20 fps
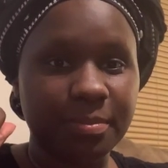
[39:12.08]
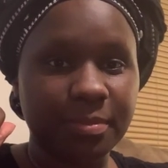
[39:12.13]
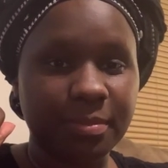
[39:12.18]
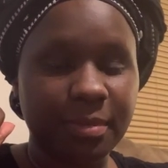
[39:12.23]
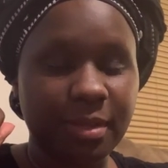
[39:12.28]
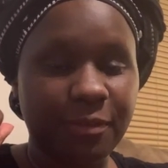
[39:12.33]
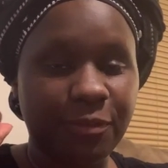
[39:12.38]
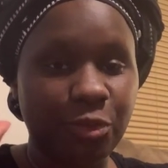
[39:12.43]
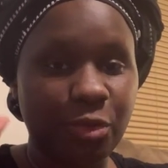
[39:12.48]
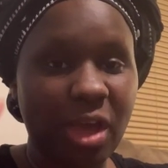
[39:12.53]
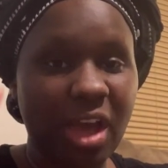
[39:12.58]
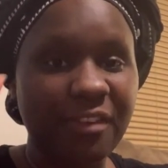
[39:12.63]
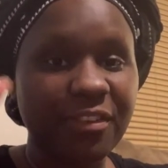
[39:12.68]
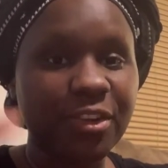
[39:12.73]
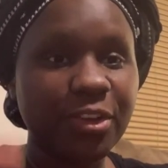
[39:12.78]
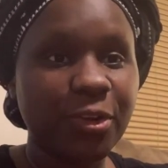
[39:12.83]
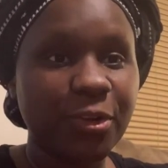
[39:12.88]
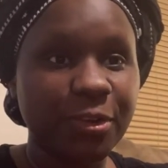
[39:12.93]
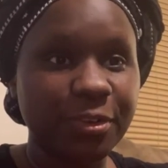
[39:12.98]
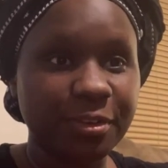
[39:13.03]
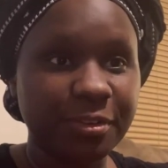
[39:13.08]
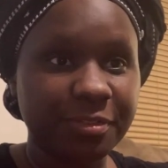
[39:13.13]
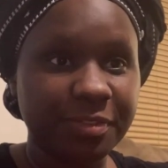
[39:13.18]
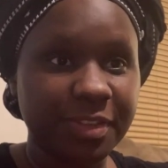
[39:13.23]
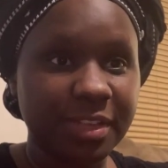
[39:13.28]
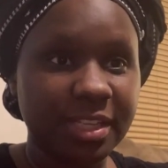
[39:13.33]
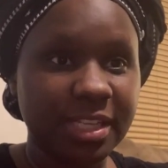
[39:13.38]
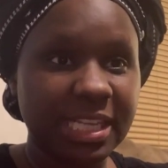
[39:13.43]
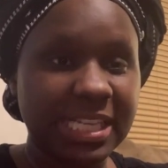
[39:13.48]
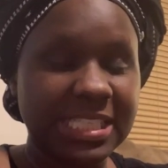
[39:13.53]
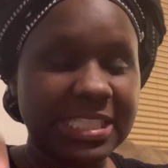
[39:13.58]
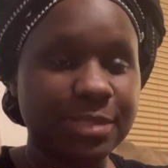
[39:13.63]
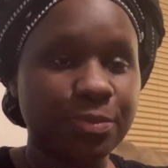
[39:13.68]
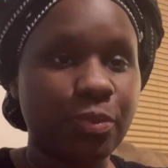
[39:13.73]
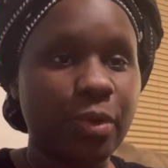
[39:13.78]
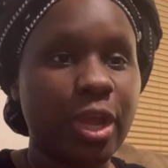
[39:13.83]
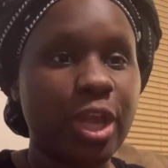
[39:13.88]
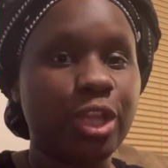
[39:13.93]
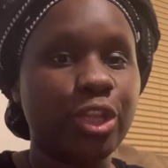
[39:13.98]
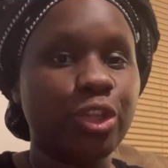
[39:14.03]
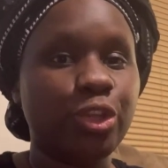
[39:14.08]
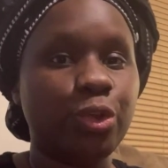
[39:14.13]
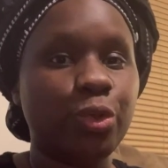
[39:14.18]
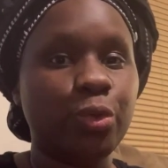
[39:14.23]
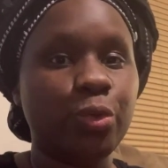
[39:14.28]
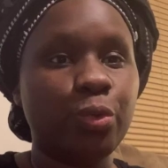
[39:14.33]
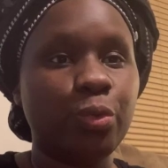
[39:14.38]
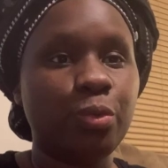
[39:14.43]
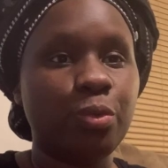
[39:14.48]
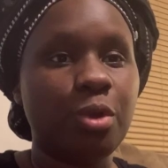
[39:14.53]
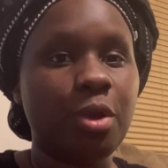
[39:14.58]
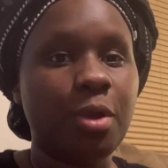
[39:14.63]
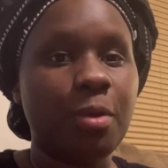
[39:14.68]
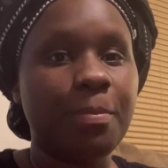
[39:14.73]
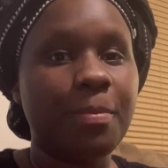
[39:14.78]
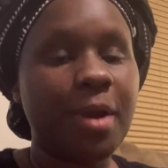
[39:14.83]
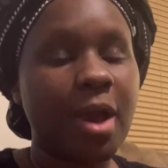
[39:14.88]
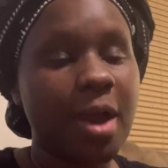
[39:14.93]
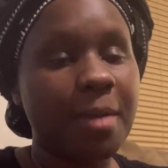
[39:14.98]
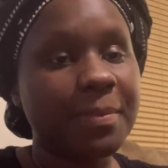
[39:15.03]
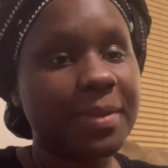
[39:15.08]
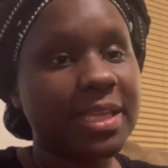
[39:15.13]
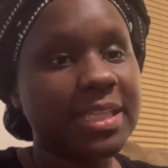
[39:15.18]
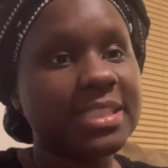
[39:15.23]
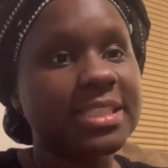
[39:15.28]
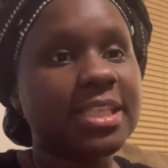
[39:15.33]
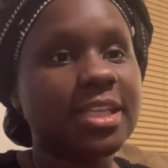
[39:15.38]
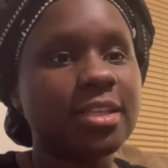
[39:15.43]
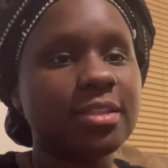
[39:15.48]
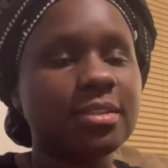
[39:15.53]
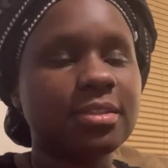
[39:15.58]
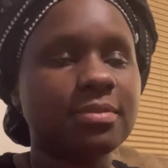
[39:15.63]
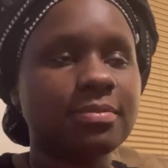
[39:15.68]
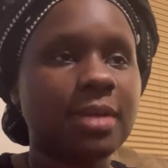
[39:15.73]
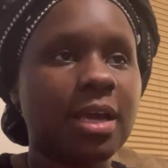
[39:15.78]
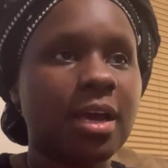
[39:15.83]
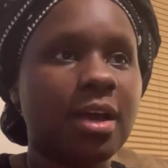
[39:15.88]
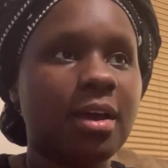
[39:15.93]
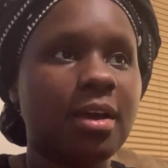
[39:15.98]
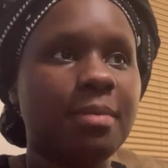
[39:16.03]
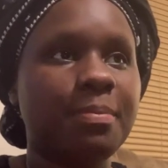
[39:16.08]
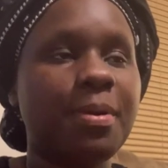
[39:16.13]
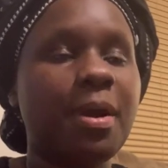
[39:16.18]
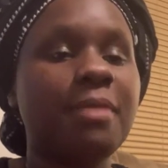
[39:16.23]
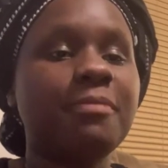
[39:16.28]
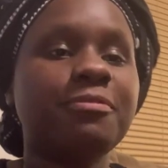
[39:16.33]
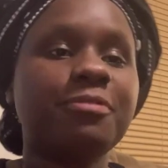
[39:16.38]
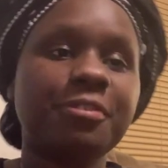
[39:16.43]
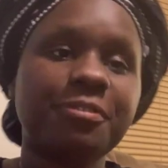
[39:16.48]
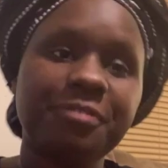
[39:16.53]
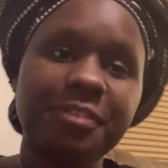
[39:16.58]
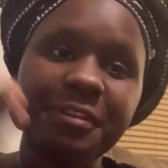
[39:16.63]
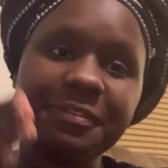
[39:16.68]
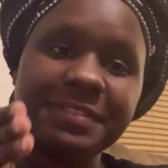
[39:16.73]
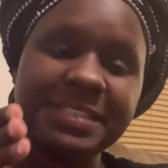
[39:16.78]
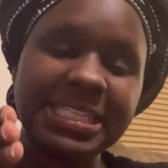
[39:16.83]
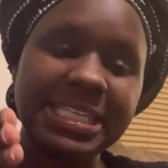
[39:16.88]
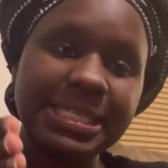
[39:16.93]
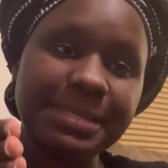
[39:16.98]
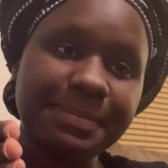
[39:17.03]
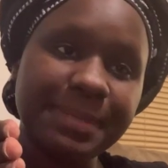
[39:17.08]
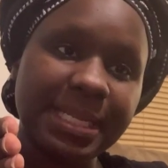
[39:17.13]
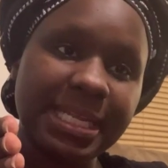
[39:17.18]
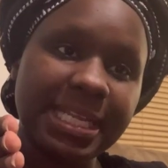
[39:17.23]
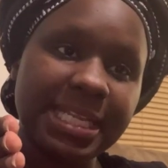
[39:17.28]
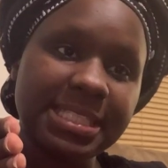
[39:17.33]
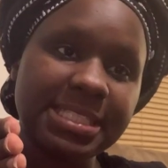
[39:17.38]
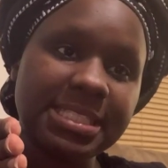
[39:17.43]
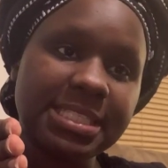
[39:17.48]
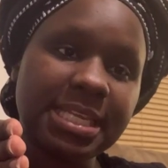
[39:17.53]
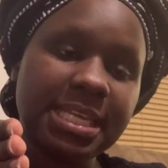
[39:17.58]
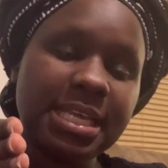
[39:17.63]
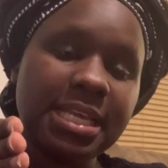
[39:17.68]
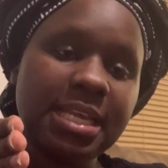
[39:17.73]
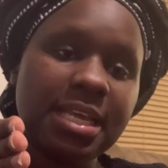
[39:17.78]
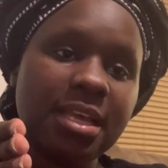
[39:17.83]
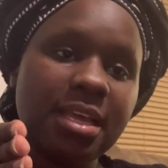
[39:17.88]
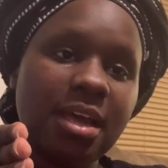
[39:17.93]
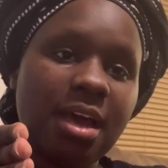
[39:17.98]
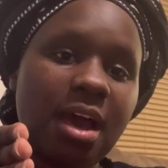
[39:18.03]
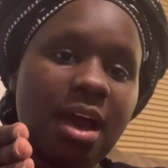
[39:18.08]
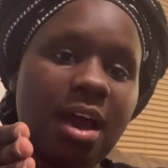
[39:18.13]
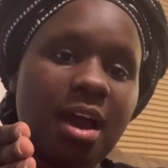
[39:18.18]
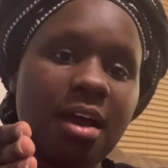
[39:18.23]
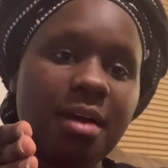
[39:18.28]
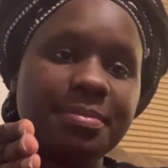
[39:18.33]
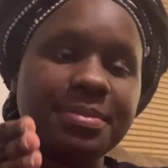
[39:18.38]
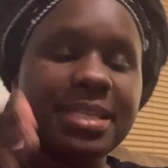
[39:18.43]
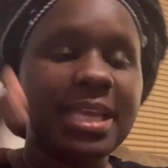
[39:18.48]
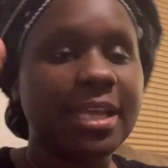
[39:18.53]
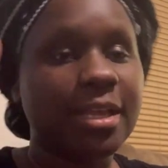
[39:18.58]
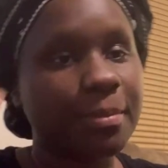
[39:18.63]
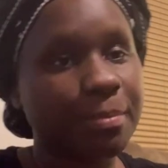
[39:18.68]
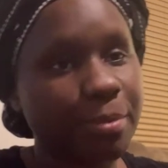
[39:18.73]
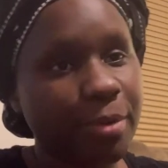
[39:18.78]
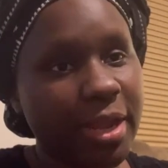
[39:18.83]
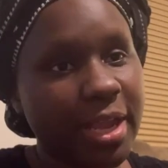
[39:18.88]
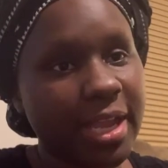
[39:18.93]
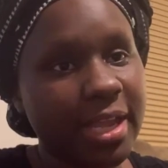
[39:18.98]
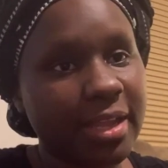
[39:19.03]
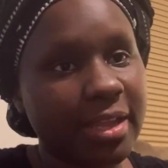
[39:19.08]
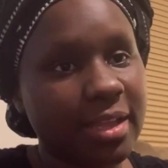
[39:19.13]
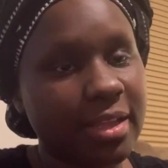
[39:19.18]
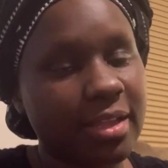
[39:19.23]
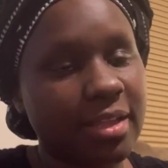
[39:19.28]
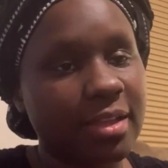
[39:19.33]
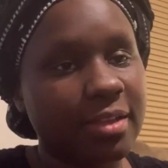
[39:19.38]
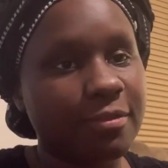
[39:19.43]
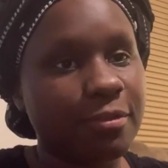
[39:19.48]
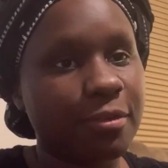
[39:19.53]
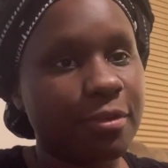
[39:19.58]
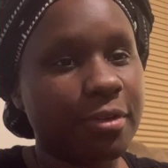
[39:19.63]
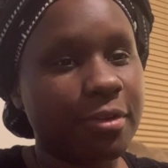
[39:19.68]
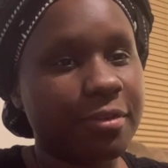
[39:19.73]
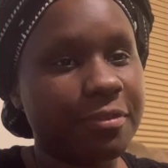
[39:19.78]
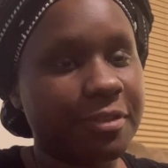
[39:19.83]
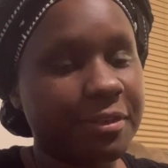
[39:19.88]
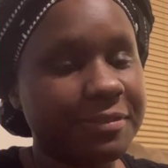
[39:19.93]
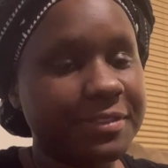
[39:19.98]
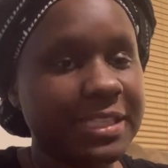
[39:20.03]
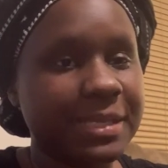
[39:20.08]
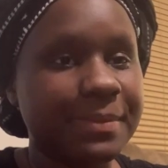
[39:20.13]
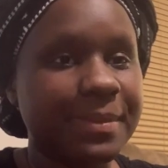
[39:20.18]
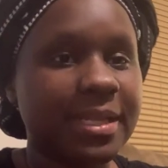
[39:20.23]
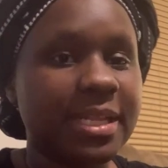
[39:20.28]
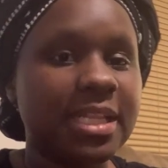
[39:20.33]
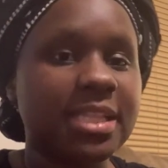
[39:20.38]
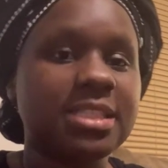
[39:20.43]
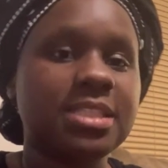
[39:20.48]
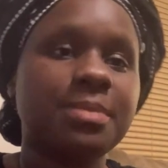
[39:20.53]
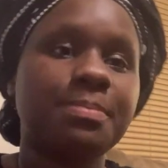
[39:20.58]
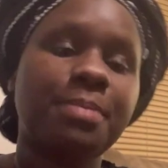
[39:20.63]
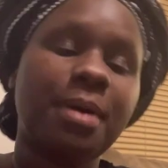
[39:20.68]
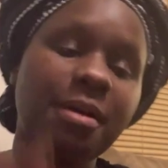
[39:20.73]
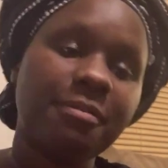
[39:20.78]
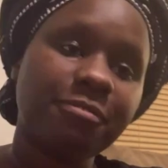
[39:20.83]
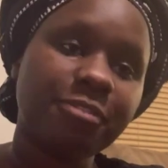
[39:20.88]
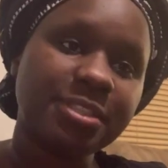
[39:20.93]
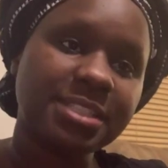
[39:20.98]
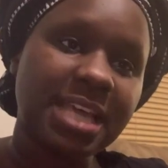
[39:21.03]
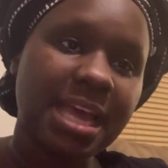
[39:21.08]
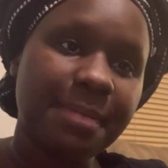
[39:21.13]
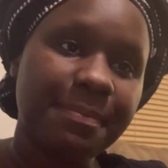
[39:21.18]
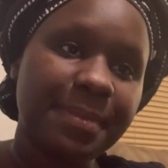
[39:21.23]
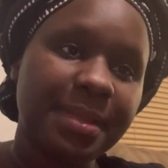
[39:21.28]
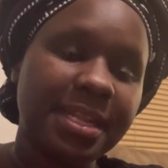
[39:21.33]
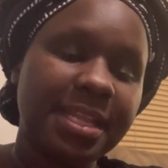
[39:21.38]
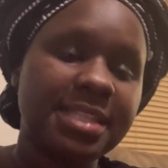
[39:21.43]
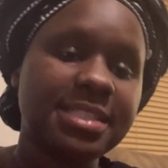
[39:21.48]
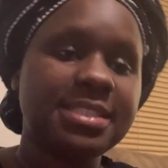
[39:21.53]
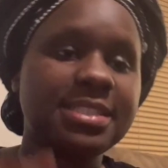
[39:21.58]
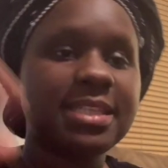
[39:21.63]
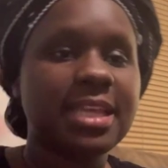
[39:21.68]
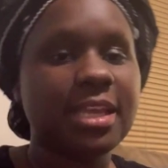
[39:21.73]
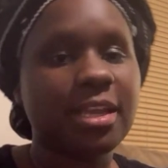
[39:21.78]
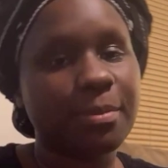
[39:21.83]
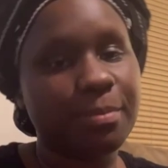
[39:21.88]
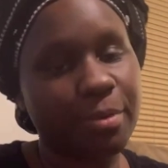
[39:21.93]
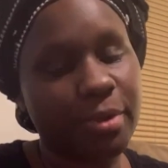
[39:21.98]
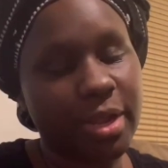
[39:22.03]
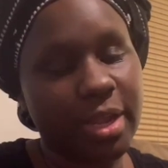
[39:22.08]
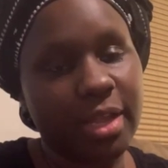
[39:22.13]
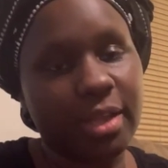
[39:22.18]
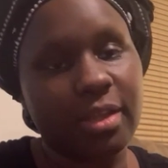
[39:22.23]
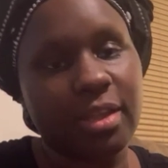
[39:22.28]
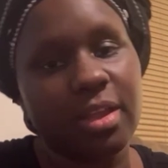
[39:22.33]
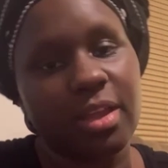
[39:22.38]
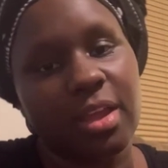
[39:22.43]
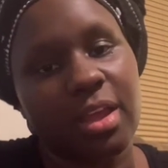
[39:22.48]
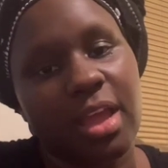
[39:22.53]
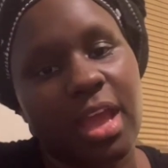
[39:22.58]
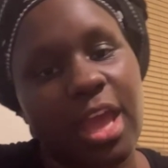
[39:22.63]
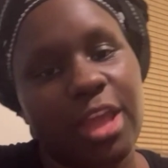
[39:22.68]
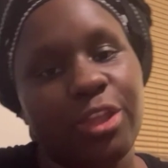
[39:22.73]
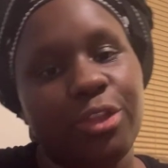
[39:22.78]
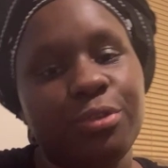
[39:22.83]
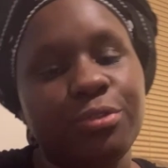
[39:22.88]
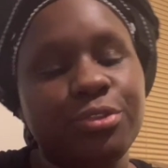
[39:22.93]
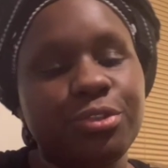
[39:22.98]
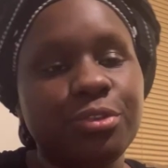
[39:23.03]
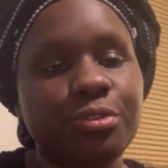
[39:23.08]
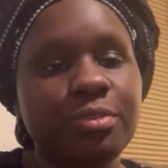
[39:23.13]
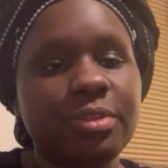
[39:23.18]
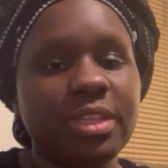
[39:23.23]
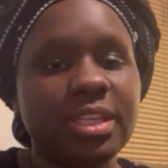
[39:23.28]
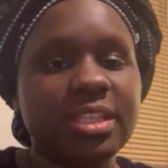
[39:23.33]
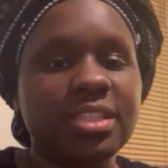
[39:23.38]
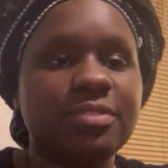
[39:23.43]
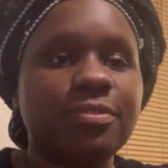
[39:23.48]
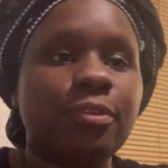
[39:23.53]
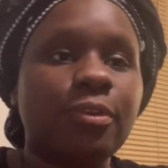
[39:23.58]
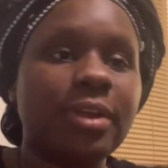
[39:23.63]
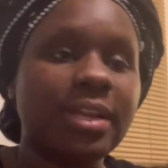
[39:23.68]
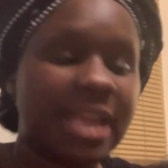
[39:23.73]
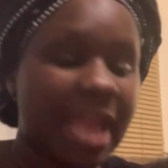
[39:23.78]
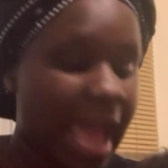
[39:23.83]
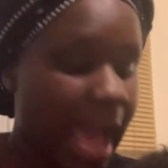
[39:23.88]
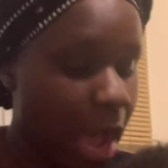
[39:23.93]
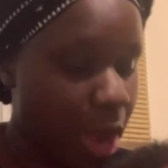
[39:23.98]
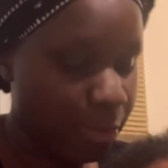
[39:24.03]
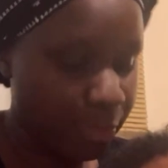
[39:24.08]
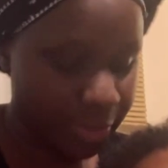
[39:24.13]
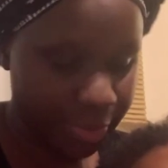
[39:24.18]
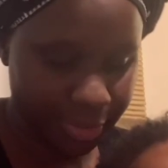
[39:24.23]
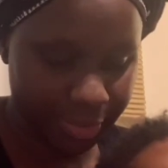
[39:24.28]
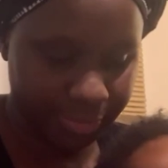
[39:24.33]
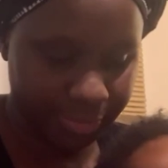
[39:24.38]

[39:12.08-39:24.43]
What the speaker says: If you haven't heard of it, it's when you pump for 15 minutes, take a break for 15 minutes, pump for 10 minutes, take a break, and you do this for an hour.